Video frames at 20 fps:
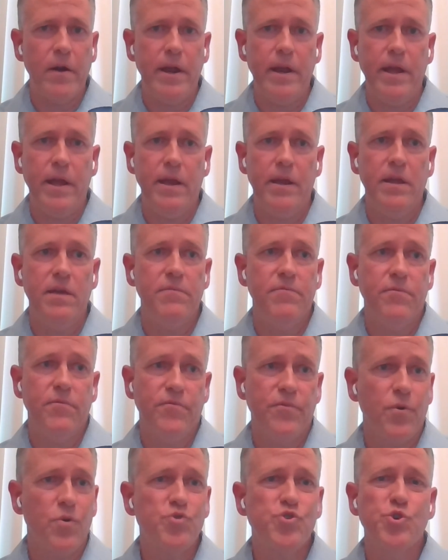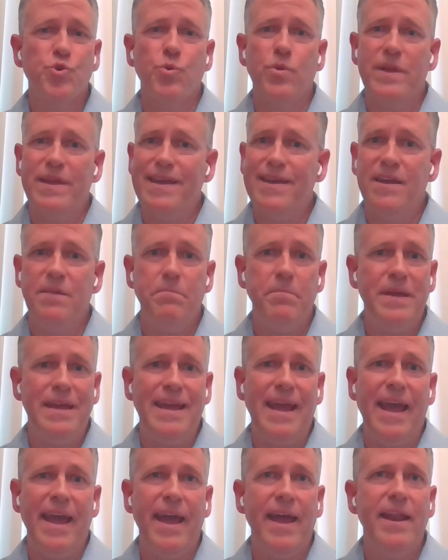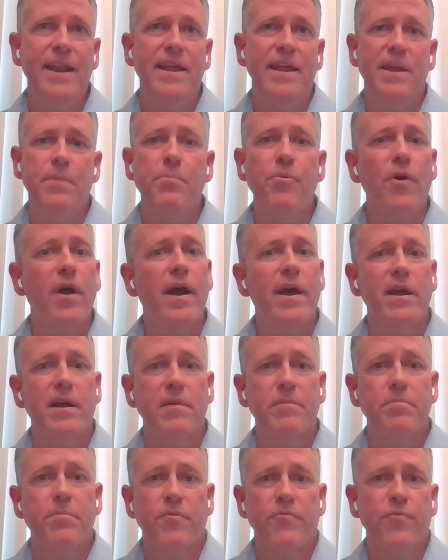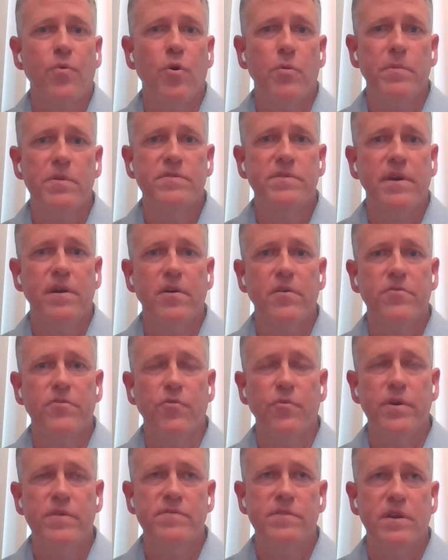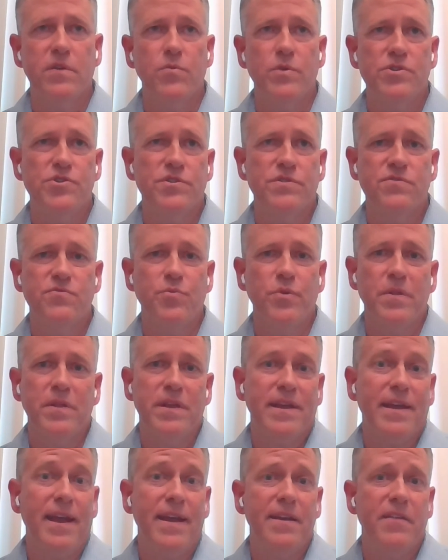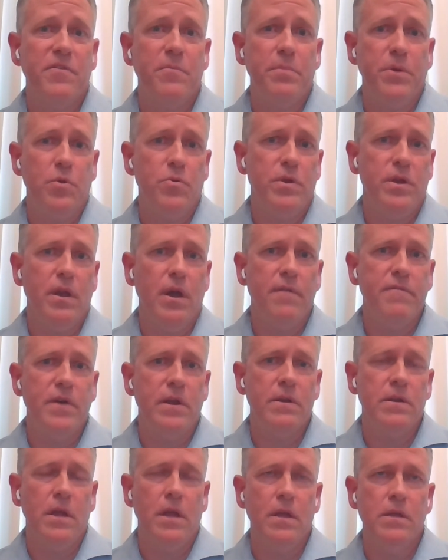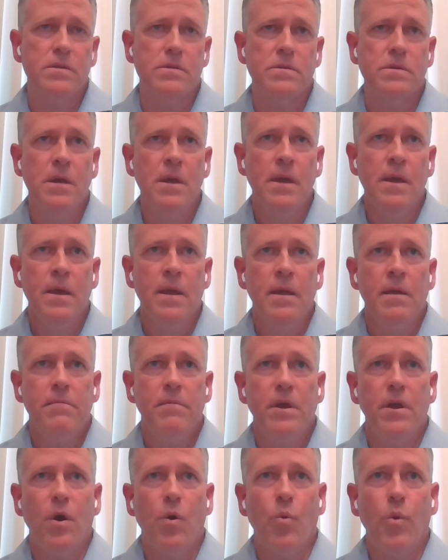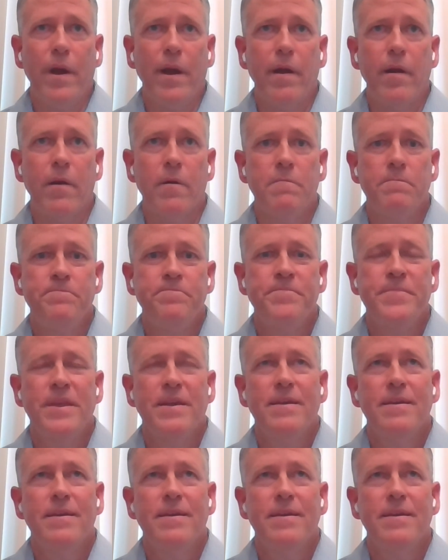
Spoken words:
And it virtually can be any product performance characteristic, which is really kind of the beauty of it is, where